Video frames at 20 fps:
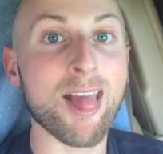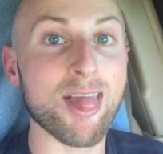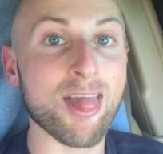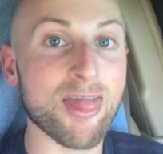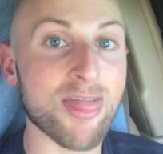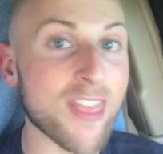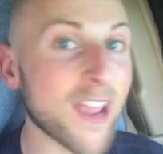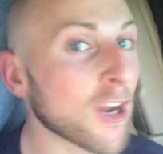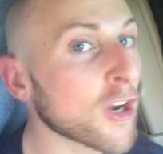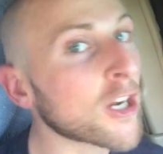
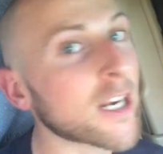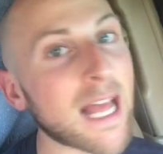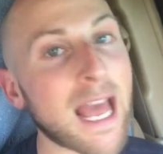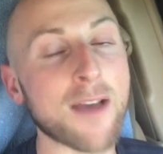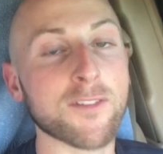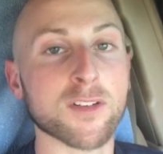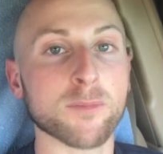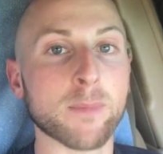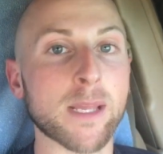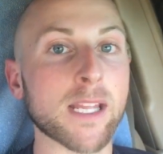They're going to
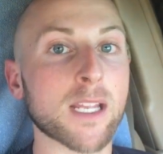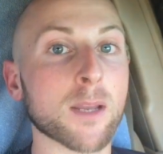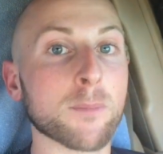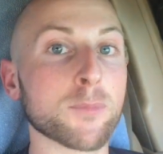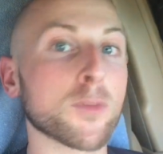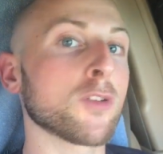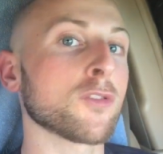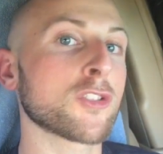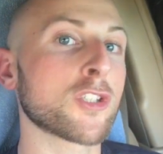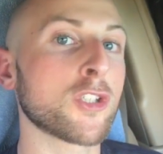have to make
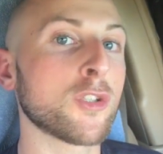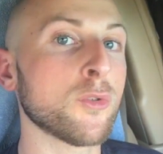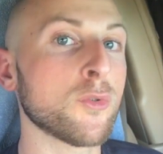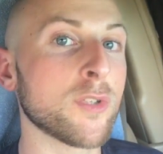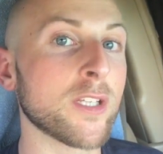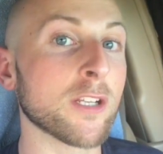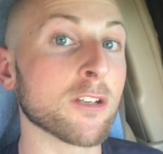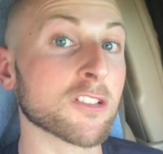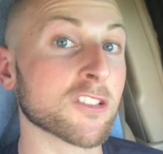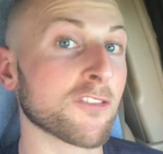up those 2
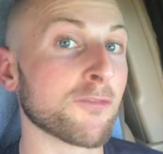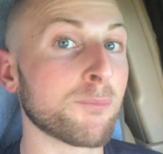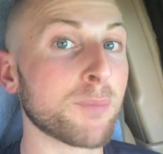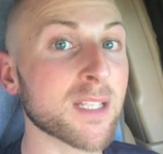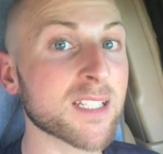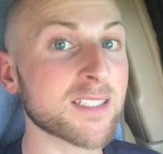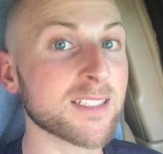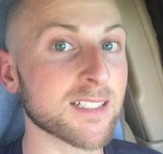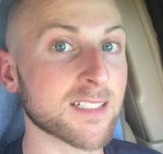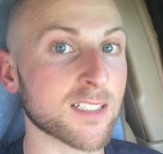years of
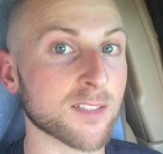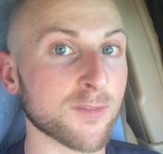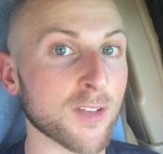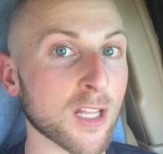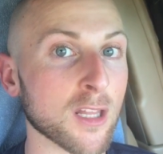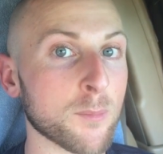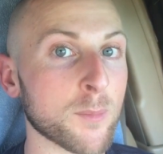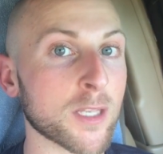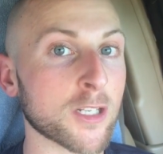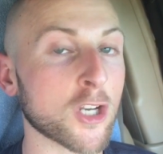business
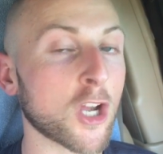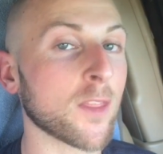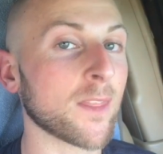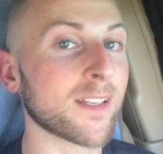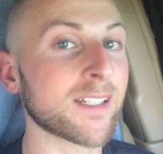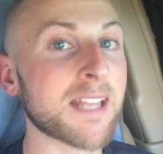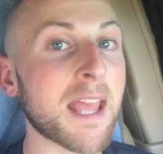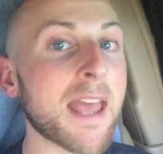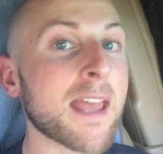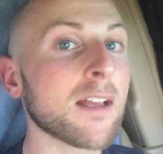development on
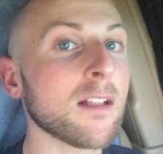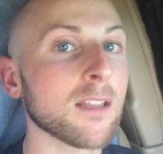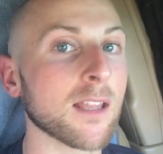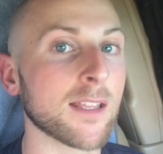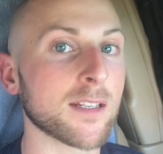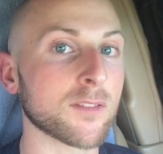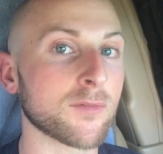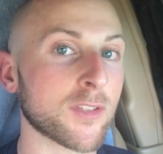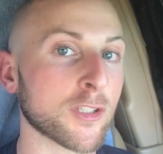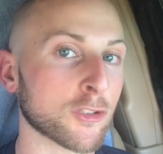the tail
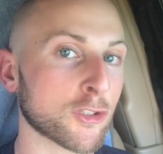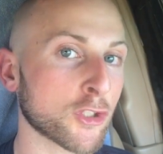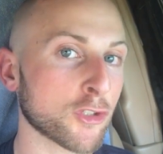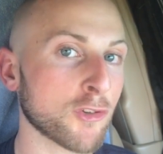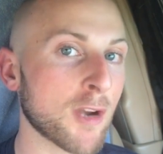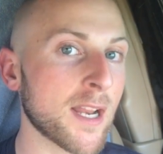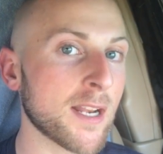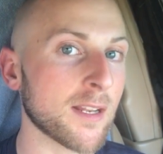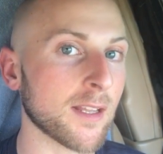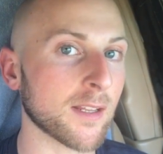end of their
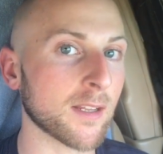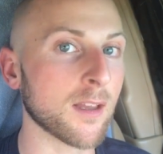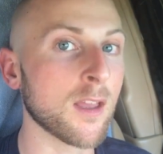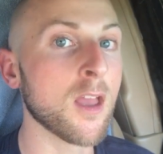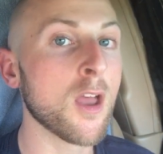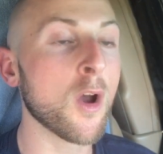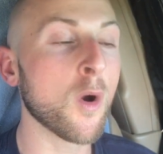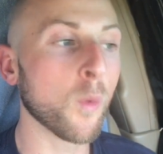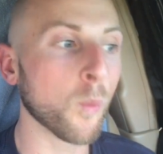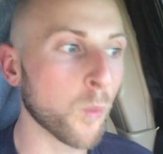training,
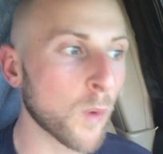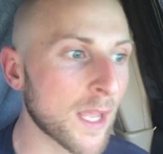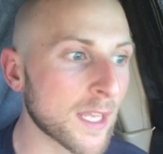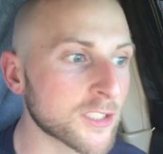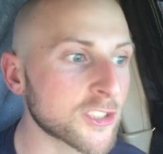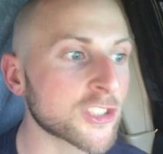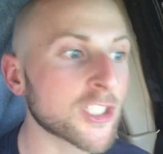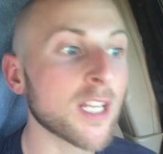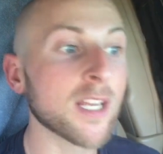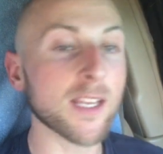
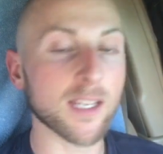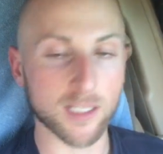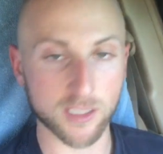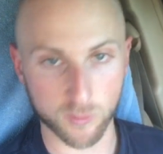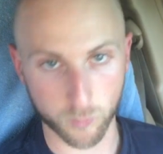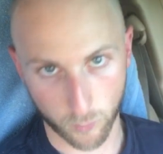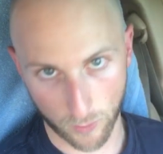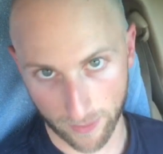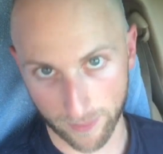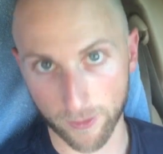which
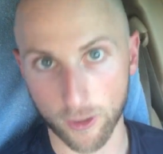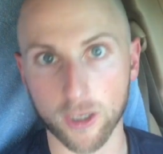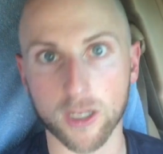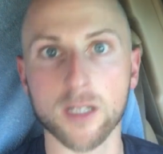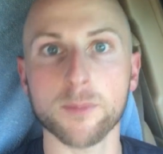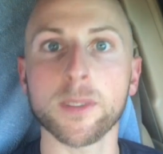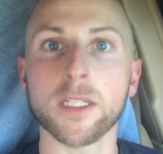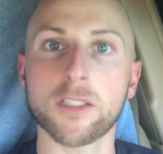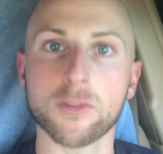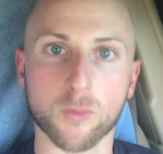is when they're
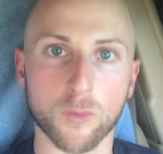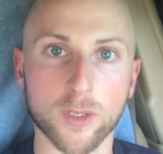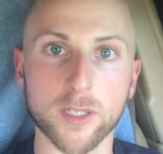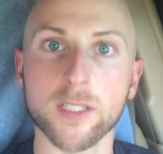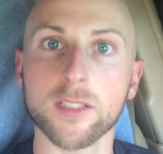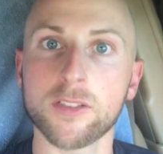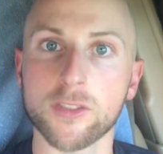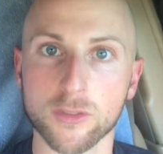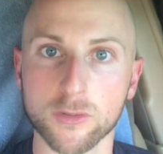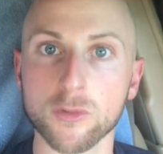going to be
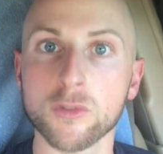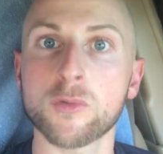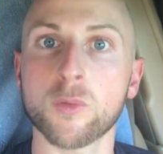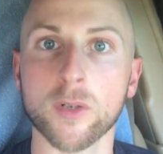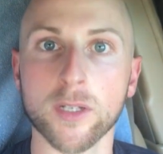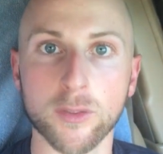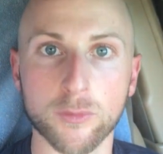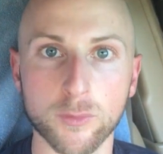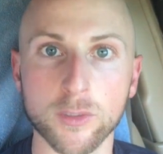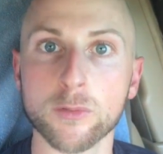22,
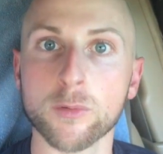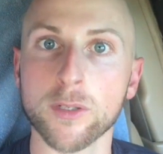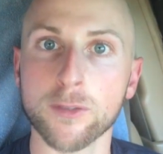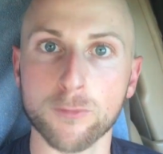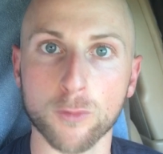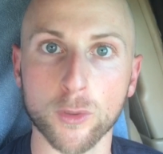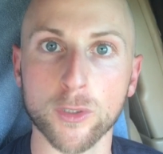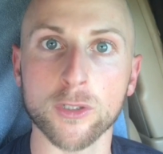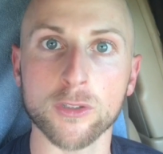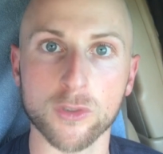23,
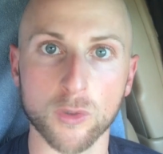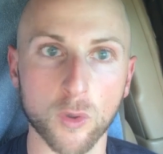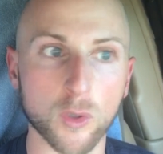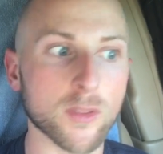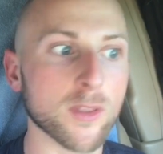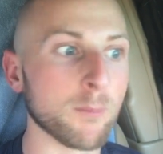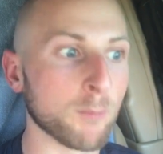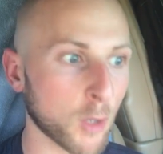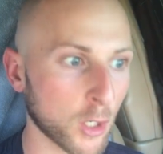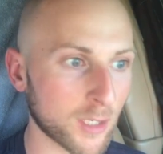24 years
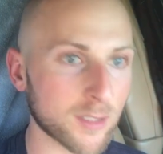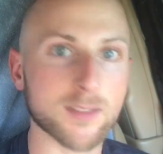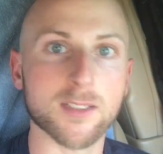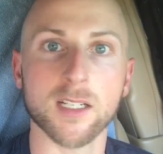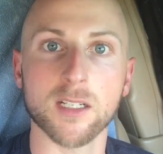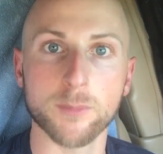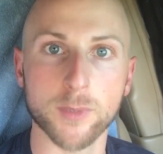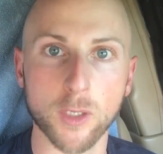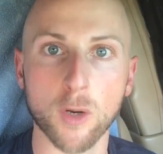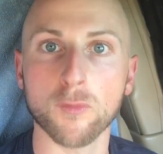old, and the market's
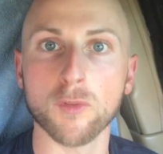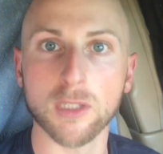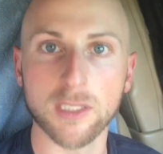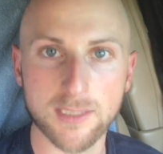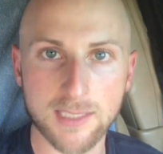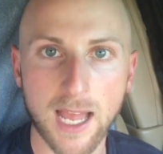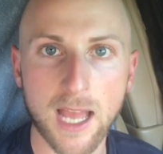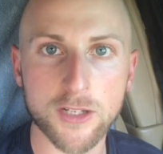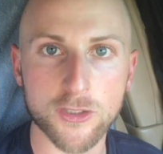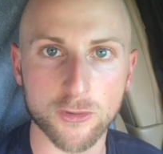going to be overly
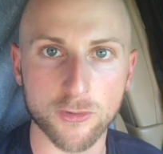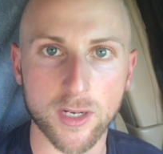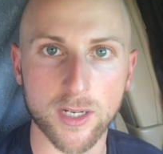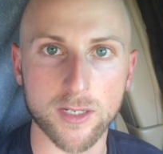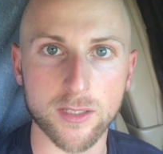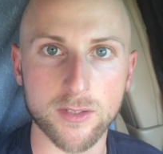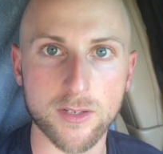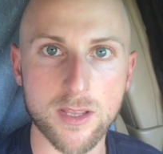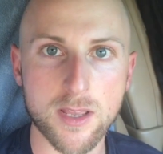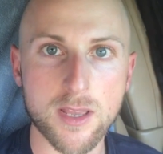
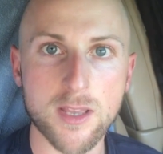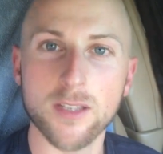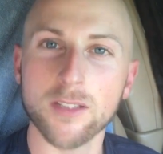saturated.